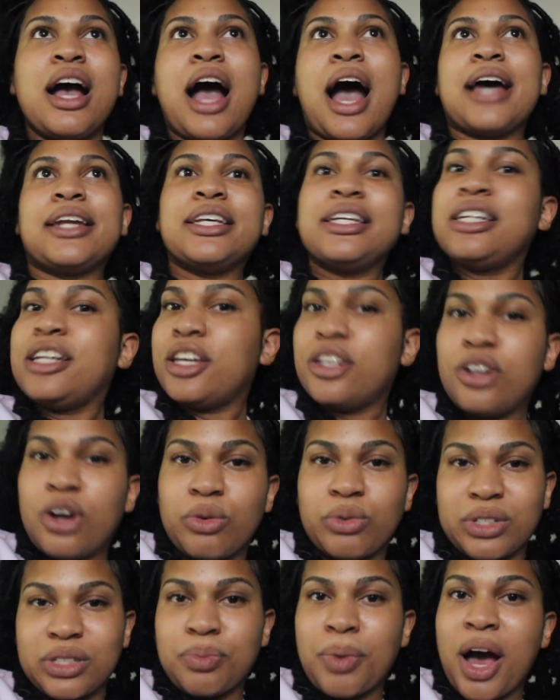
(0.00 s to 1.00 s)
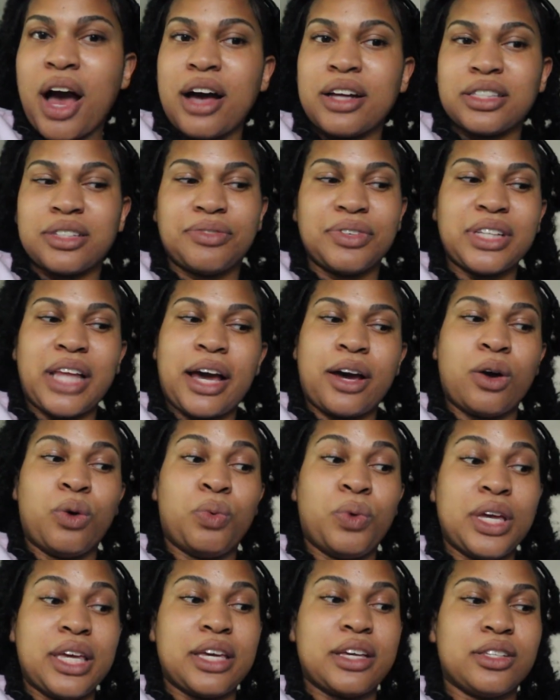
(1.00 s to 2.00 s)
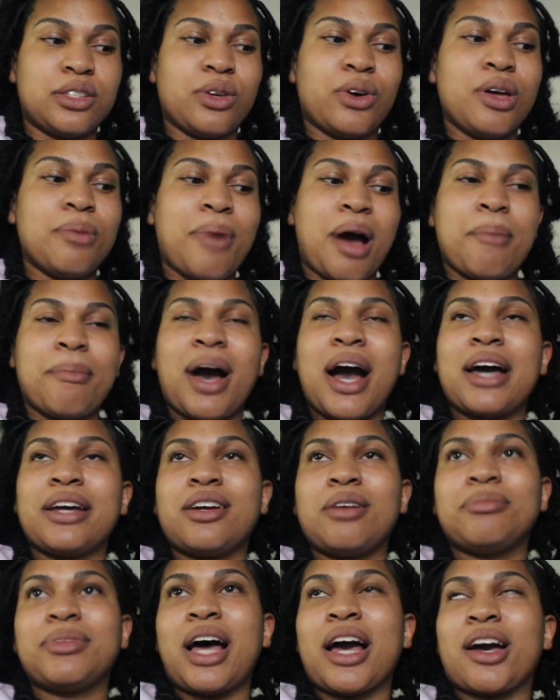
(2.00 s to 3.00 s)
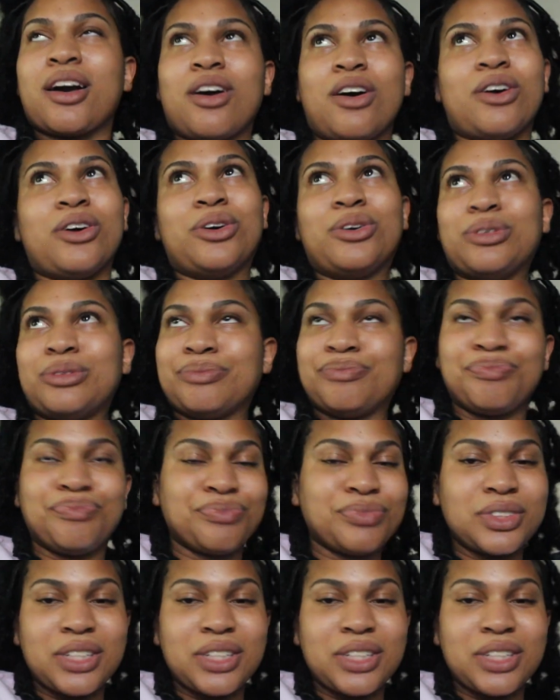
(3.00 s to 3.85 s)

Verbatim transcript: I didn't get no response for like a week. So in my mind, I'm like, oh,